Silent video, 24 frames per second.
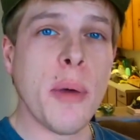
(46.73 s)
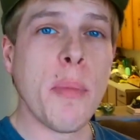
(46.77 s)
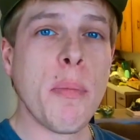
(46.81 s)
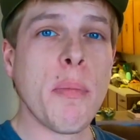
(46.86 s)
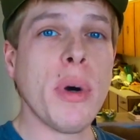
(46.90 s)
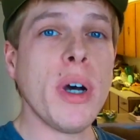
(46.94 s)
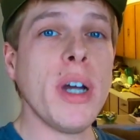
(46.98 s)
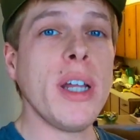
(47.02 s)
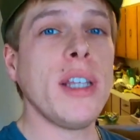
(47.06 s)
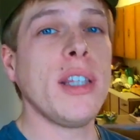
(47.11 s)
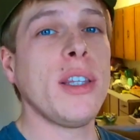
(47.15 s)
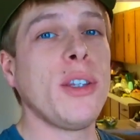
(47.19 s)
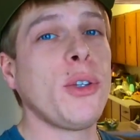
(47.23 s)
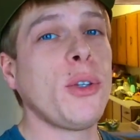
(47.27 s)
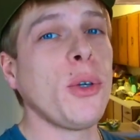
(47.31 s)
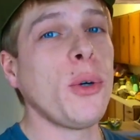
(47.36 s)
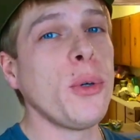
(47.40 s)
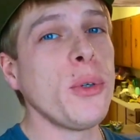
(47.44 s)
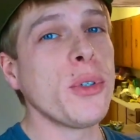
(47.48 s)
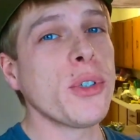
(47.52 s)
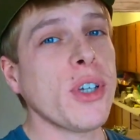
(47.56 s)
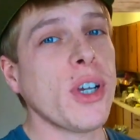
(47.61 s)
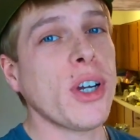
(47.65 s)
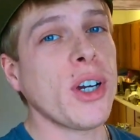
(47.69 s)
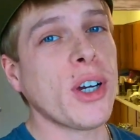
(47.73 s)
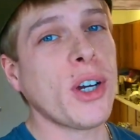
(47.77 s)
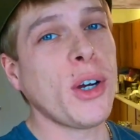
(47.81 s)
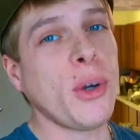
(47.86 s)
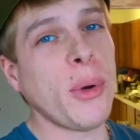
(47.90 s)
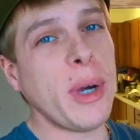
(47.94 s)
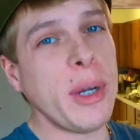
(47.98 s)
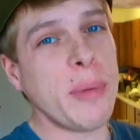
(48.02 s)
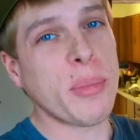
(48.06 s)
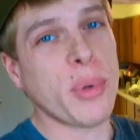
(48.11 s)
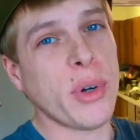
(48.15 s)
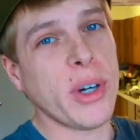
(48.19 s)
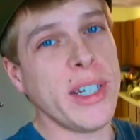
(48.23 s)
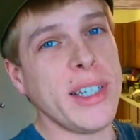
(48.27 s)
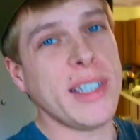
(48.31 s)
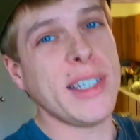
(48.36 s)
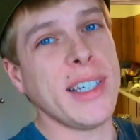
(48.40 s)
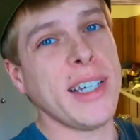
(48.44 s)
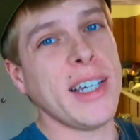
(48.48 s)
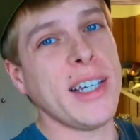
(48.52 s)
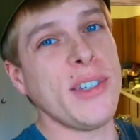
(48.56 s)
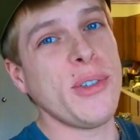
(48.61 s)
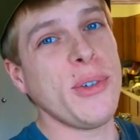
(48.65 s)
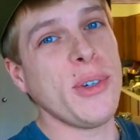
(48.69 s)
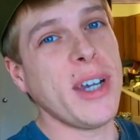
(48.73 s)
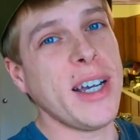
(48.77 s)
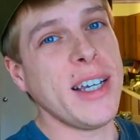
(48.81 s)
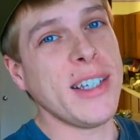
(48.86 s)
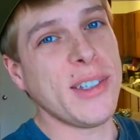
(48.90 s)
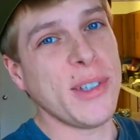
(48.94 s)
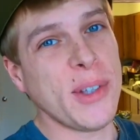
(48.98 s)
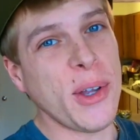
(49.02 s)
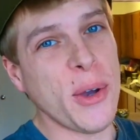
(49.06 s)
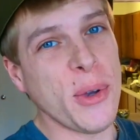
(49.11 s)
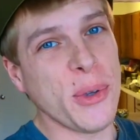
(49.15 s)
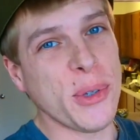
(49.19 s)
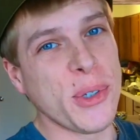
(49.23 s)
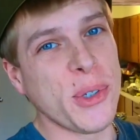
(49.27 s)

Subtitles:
but those are quite pricey as you guys know,